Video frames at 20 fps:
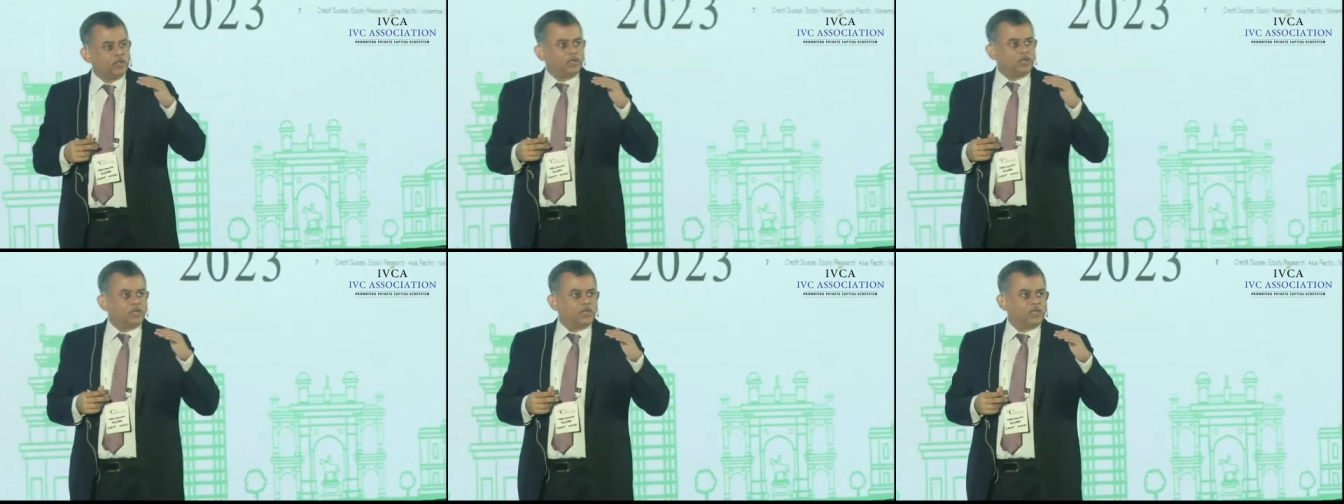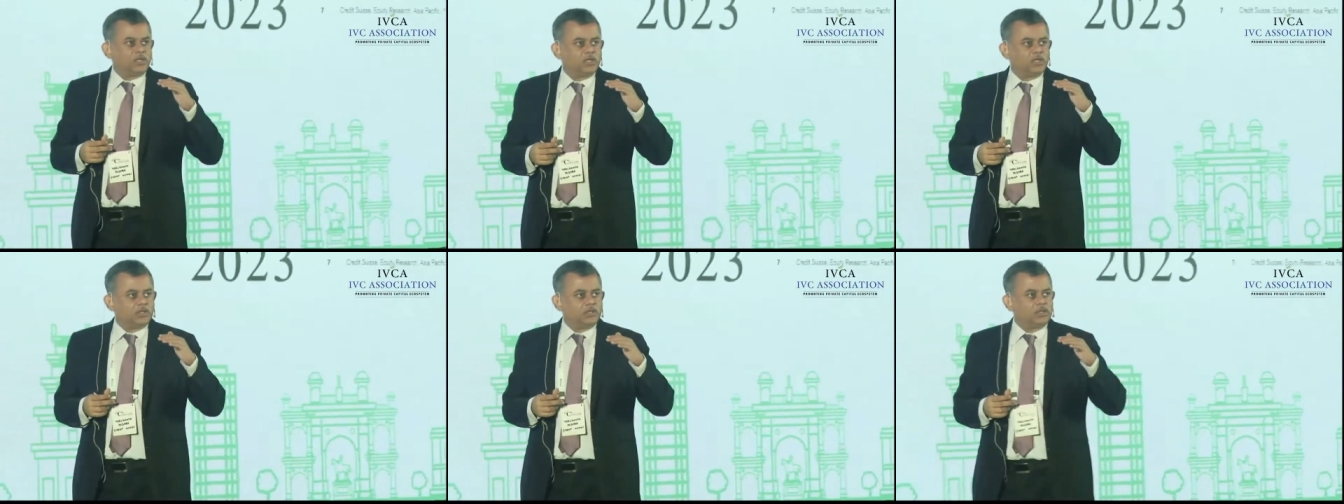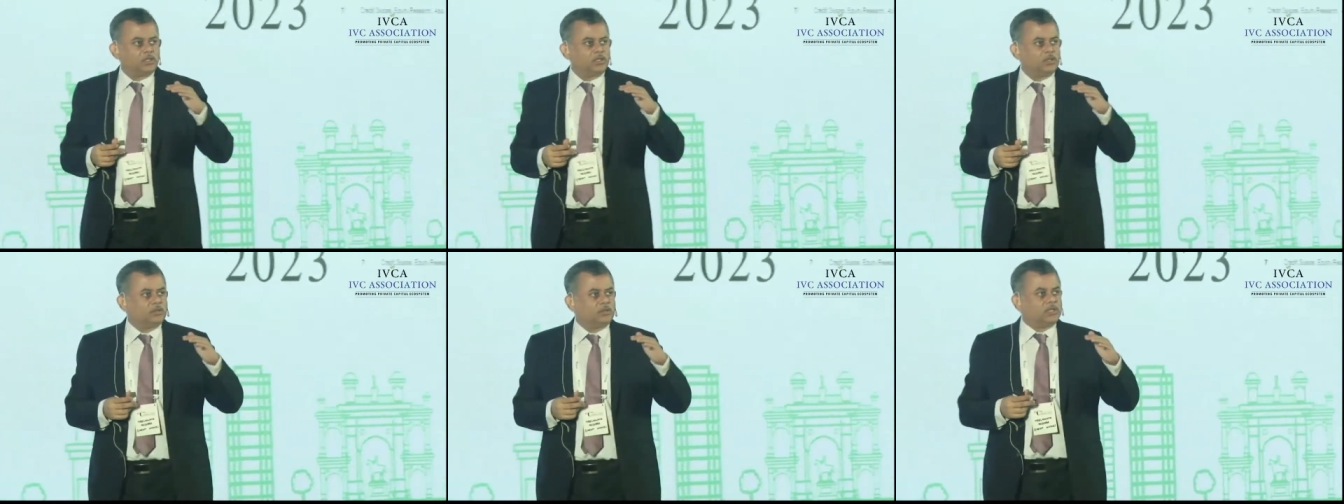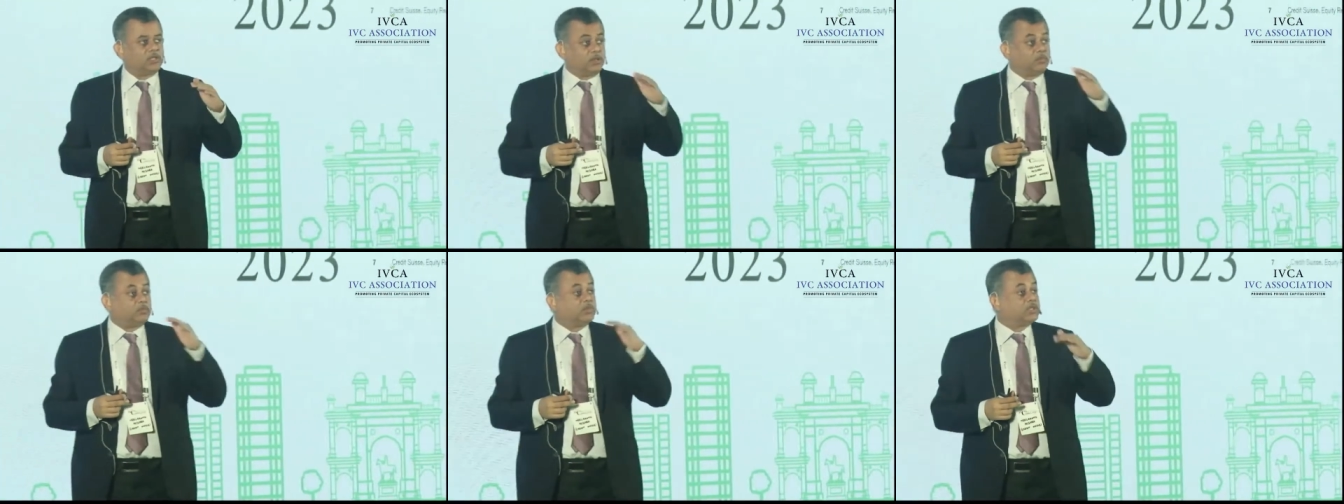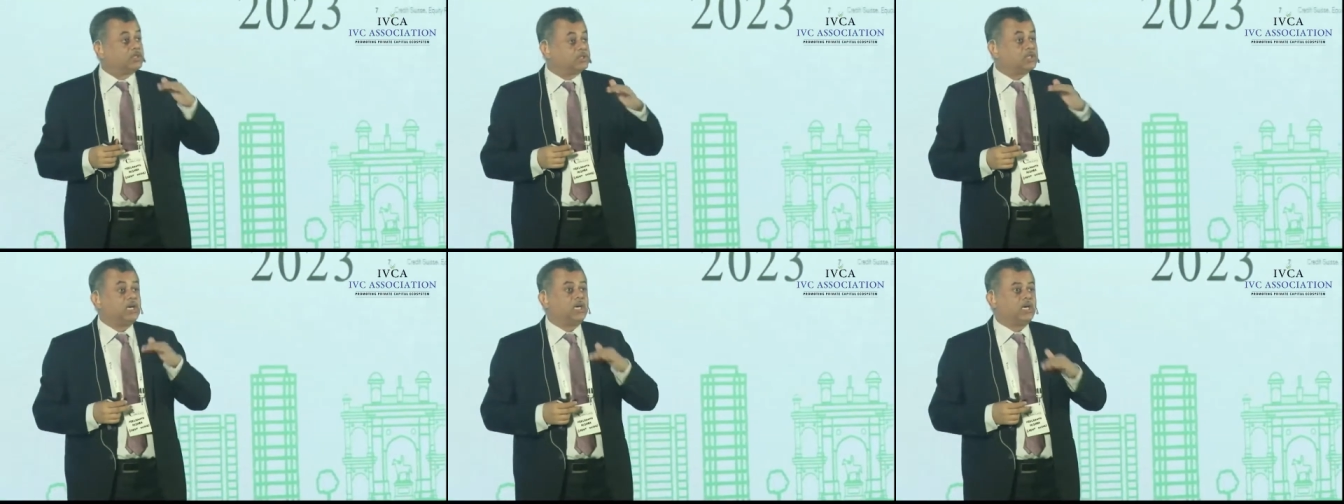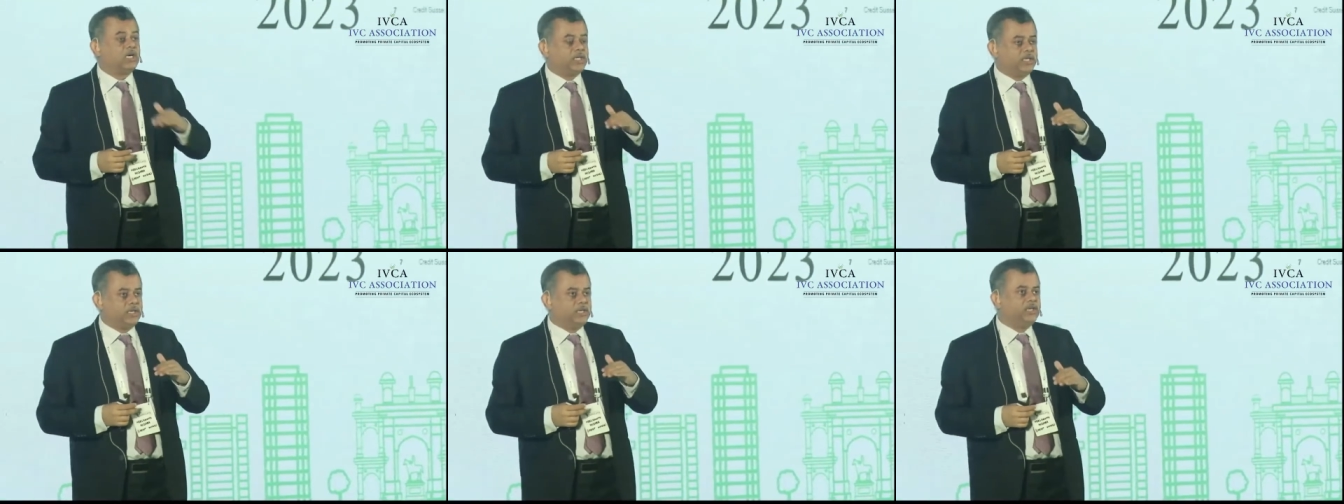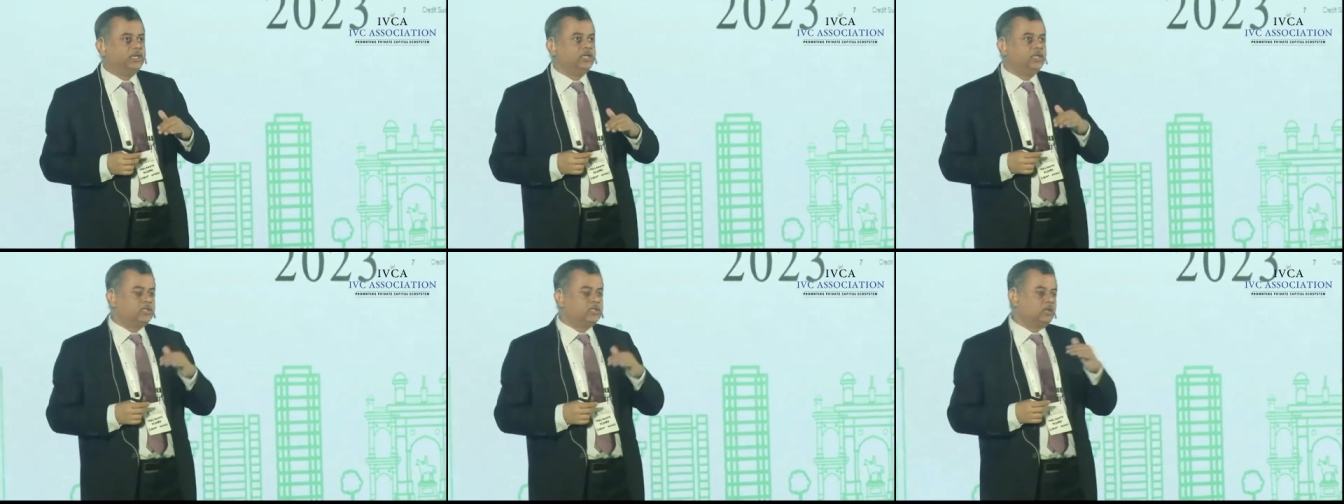female labor force participation in
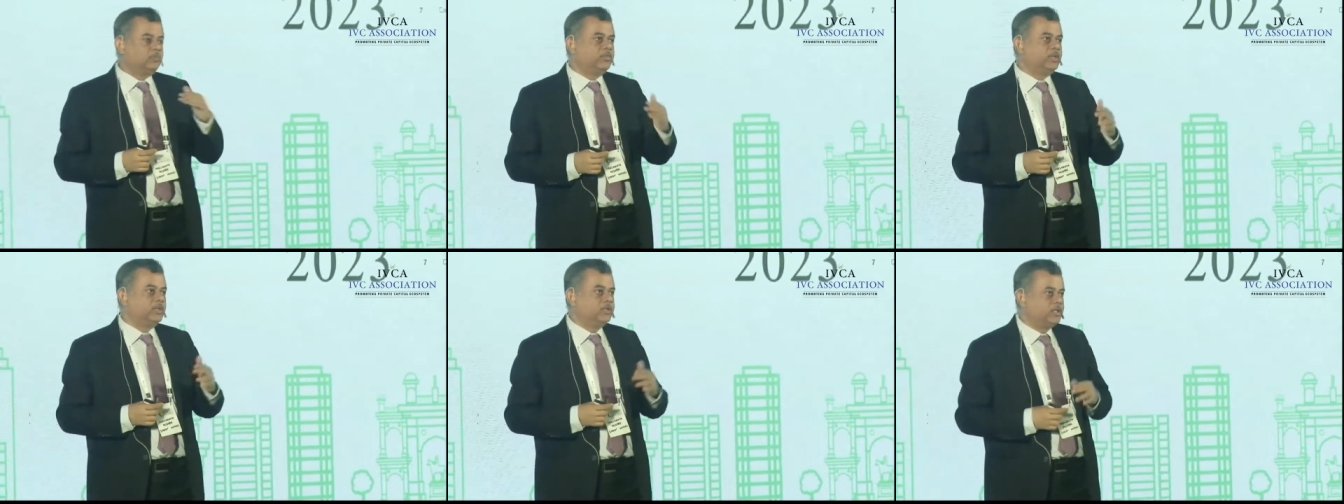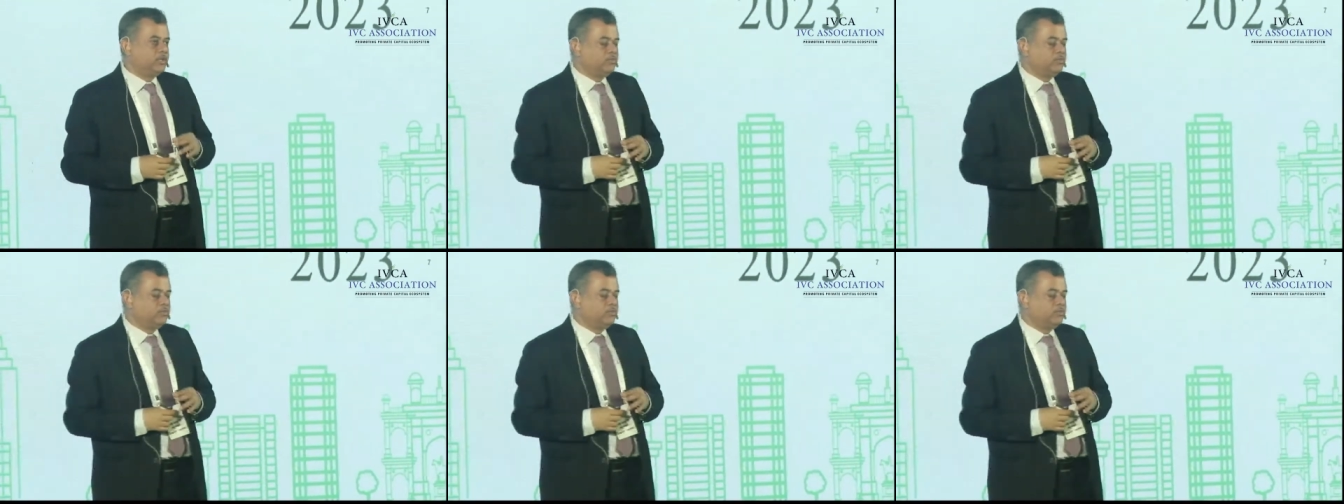India being very low.